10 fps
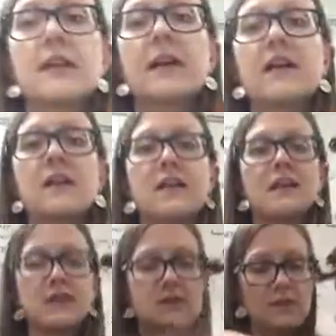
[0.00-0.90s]
Okay,
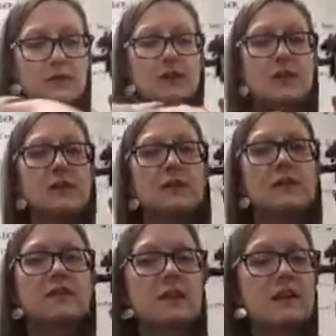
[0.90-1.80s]
so again,
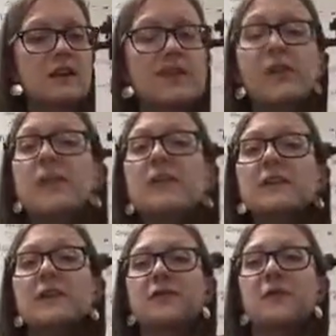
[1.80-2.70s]
starting close
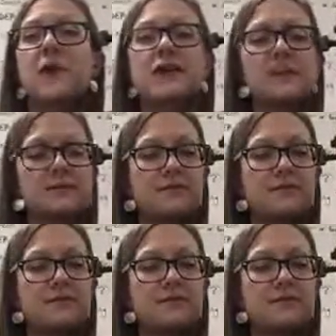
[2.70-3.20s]
to your frog.